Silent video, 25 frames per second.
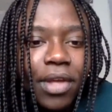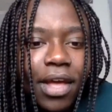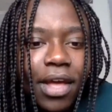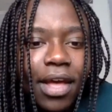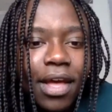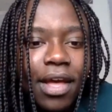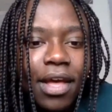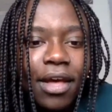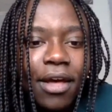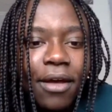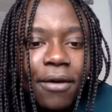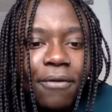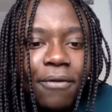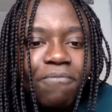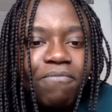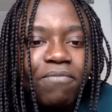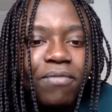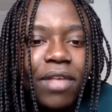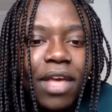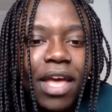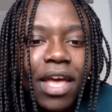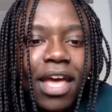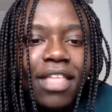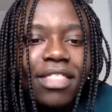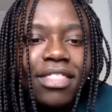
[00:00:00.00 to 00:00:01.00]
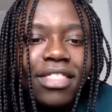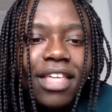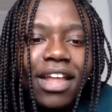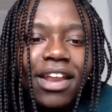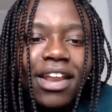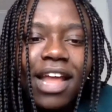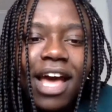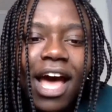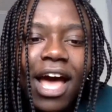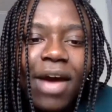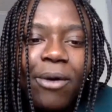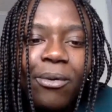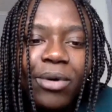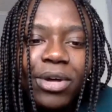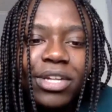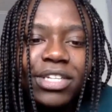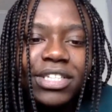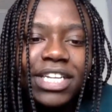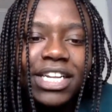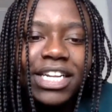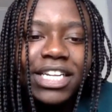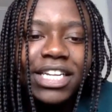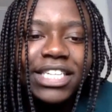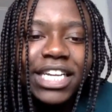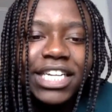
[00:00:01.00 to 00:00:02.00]
And then I was
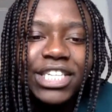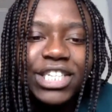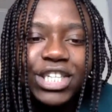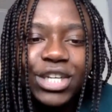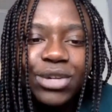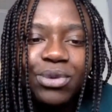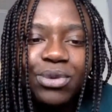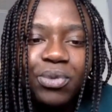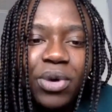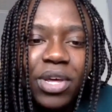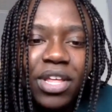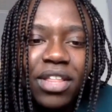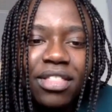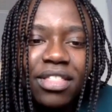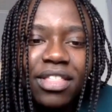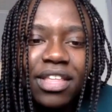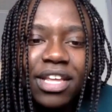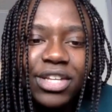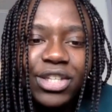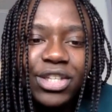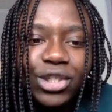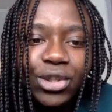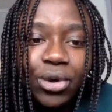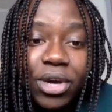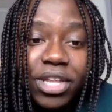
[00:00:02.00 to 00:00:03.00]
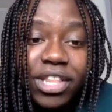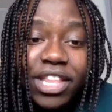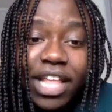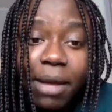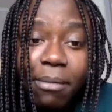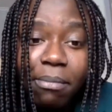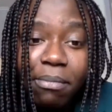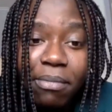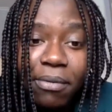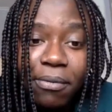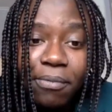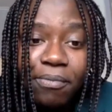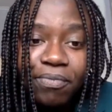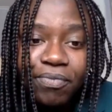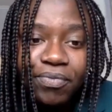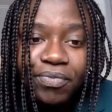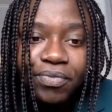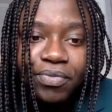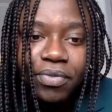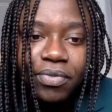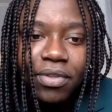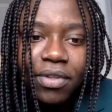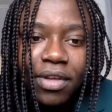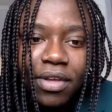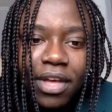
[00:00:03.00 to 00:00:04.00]
in a session with Joy Deb,
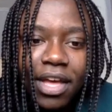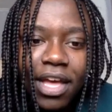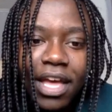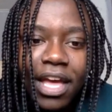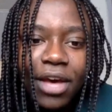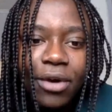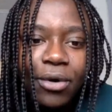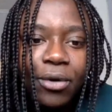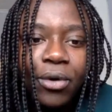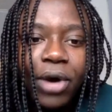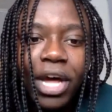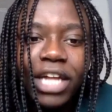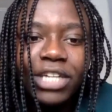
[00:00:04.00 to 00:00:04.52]
who